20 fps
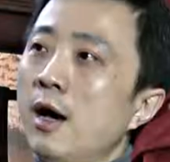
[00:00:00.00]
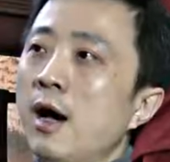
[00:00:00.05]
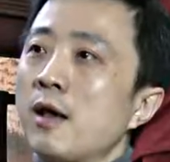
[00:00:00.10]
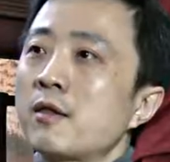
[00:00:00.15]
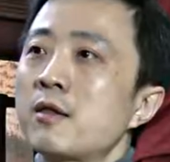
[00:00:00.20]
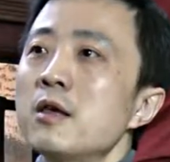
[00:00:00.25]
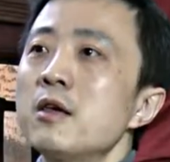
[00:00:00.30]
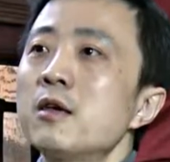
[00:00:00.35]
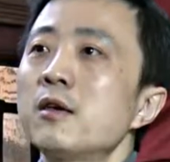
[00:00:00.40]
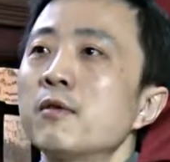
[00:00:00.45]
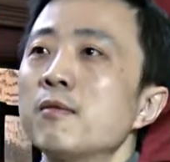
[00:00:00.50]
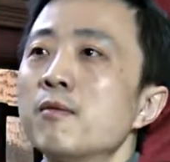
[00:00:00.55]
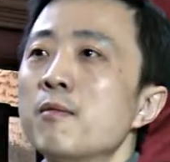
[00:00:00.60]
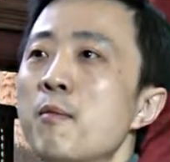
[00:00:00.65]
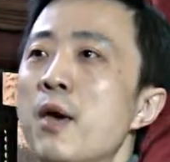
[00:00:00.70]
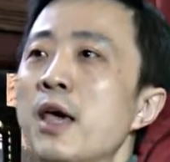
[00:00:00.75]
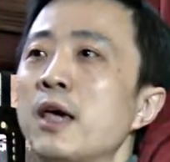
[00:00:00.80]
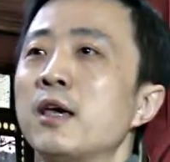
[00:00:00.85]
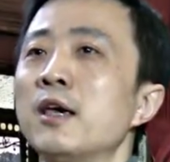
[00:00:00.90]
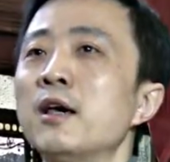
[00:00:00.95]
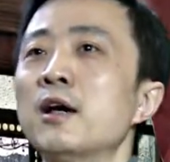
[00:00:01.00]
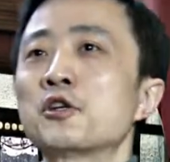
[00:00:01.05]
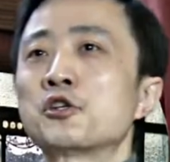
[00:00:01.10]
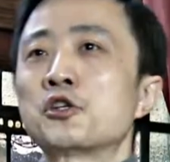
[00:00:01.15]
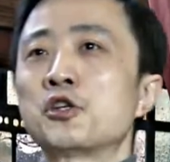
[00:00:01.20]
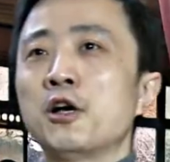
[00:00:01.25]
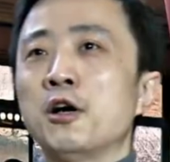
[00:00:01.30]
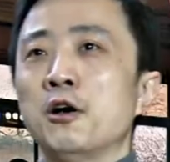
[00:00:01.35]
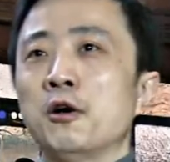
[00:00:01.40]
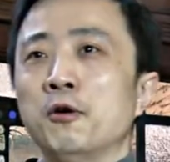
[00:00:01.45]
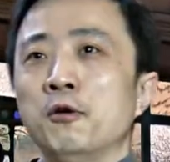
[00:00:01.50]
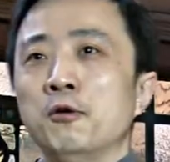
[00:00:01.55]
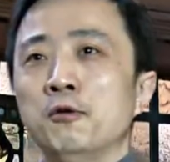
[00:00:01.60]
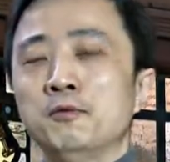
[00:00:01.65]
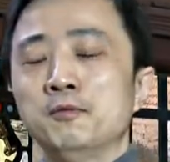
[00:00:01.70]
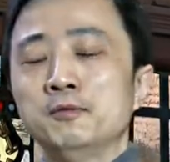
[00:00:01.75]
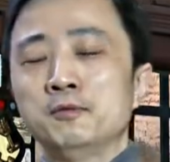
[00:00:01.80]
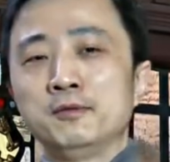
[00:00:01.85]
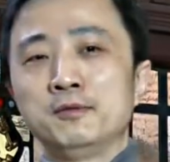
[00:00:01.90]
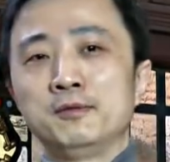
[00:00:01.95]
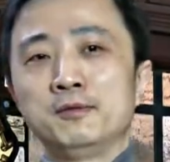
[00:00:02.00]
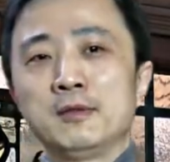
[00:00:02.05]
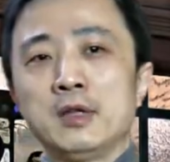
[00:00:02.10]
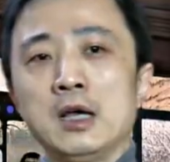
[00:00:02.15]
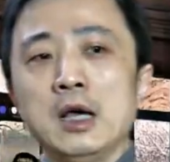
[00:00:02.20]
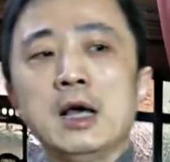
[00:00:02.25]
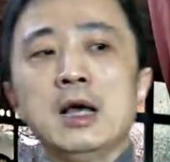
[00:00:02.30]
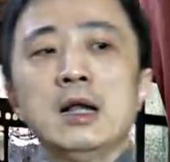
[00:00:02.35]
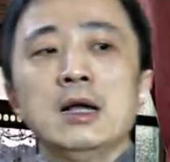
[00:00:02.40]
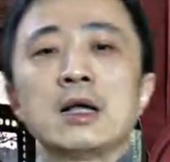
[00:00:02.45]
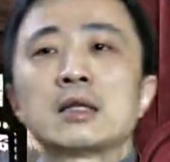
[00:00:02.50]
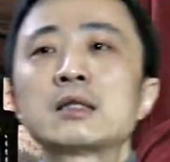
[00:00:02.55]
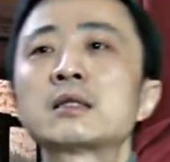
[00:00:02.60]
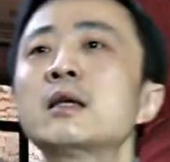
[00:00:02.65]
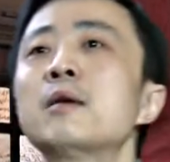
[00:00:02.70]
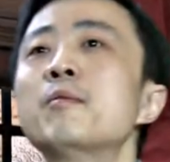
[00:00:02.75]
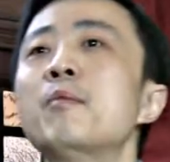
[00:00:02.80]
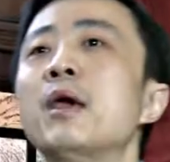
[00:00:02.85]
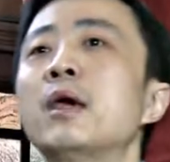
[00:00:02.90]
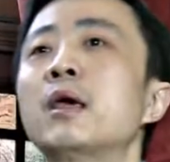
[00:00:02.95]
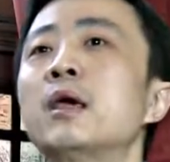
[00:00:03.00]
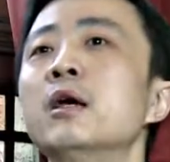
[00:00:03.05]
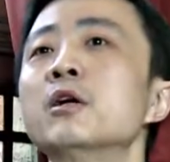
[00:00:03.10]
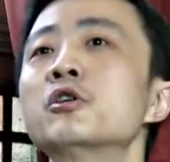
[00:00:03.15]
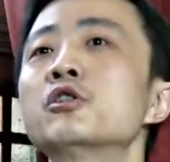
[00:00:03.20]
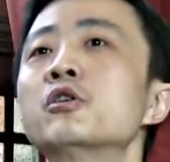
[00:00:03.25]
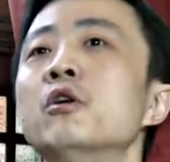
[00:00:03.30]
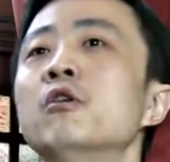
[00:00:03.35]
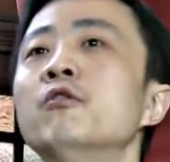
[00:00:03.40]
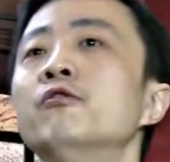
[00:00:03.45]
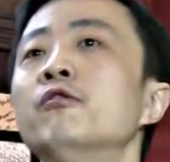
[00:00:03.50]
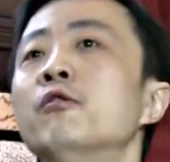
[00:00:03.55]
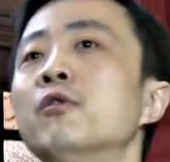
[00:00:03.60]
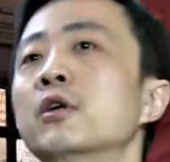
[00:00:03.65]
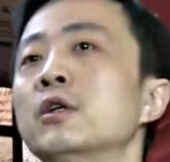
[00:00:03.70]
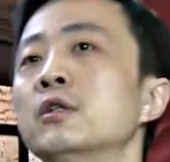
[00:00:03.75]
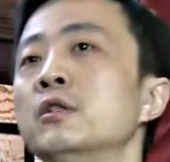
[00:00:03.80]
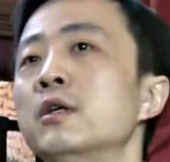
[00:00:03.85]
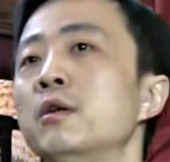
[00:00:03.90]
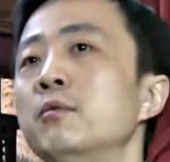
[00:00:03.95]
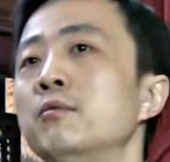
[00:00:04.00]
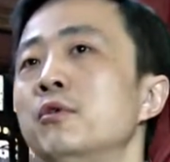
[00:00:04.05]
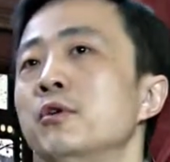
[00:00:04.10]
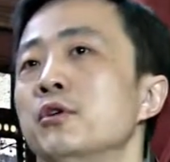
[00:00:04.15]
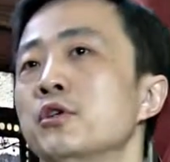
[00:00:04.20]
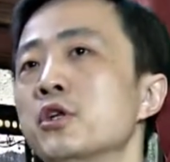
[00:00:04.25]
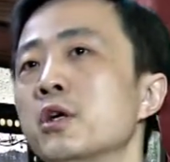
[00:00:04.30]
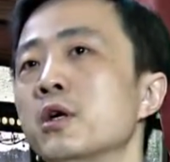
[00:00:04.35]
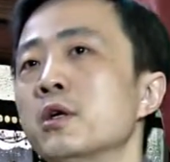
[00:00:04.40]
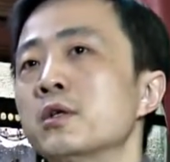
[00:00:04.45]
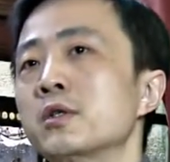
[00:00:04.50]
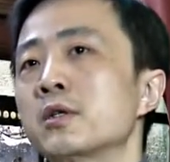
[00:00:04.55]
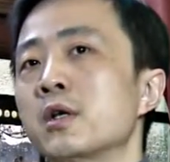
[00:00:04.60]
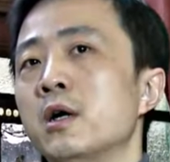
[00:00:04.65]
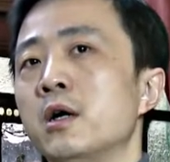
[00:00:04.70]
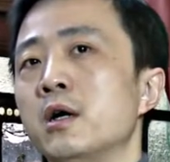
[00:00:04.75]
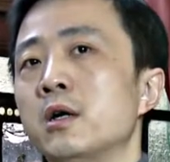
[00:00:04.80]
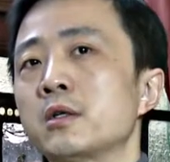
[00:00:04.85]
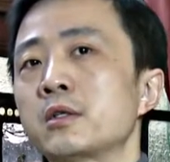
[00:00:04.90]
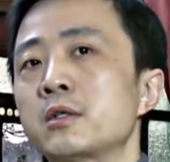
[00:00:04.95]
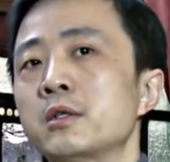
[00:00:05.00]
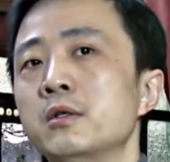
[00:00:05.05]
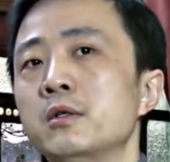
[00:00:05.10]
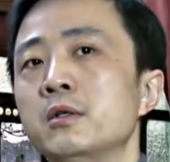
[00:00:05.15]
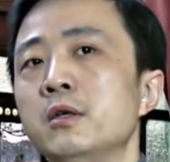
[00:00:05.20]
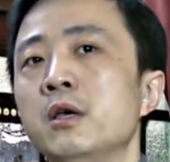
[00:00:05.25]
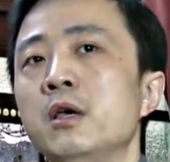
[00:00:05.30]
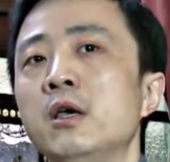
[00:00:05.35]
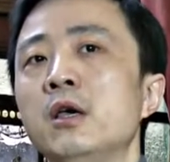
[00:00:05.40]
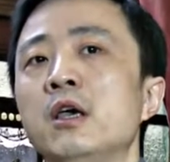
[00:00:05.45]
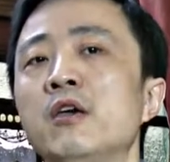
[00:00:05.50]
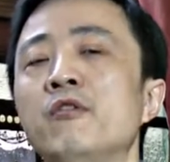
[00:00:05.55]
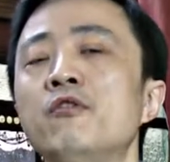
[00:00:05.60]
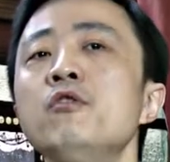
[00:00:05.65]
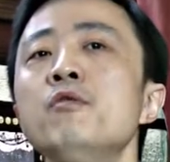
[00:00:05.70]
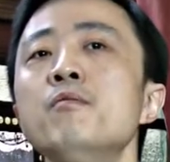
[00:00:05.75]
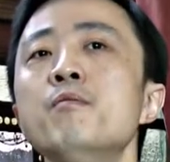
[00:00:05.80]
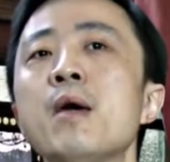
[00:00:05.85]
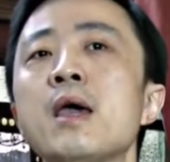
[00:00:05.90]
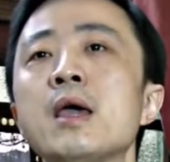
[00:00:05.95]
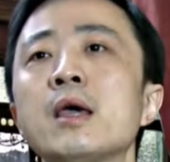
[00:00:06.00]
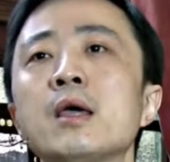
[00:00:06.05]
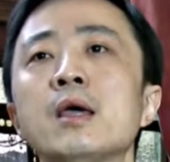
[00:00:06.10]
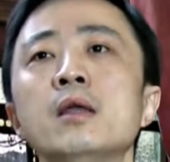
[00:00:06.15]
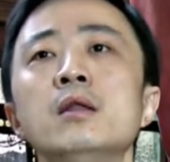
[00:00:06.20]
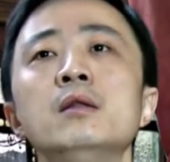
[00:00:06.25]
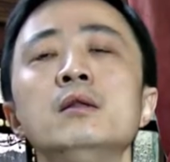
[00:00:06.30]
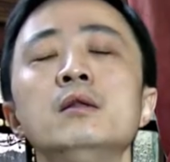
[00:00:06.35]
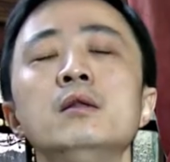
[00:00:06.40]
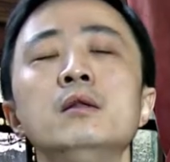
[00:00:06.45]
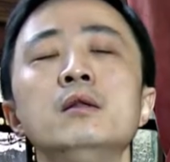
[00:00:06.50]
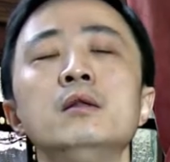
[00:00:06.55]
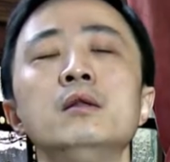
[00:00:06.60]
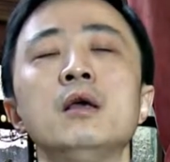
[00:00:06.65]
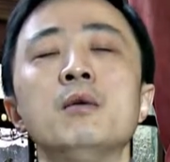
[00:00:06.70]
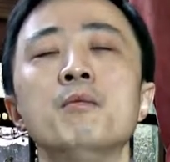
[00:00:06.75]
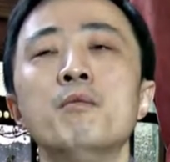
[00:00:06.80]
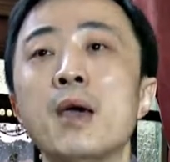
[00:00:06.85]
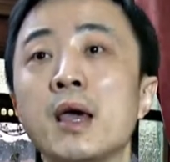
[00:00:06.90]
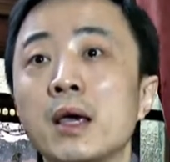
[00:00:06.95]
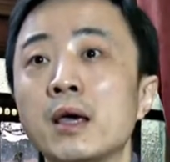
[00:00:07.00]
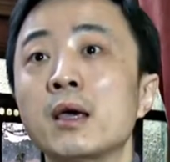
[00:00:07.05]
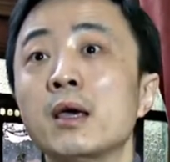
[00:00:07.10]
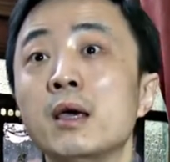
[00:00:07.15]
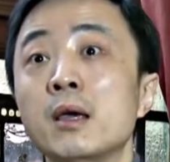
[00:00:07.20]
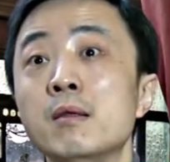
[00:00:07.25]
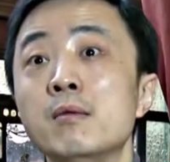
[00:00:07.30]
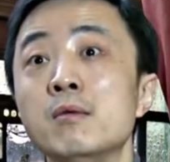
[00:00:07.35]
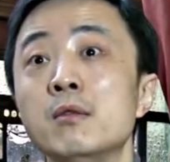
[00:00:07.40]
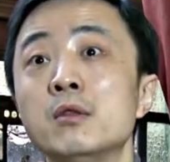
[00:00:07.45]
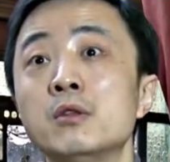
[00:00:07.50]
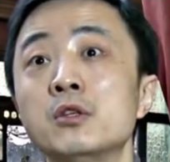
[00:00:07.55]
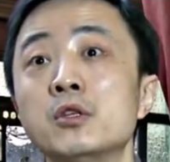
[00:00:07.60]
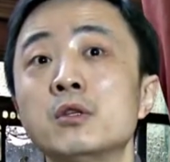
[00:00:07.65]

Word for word: I think making a show, let's say making a show for contemporary Chinese art, if you make it in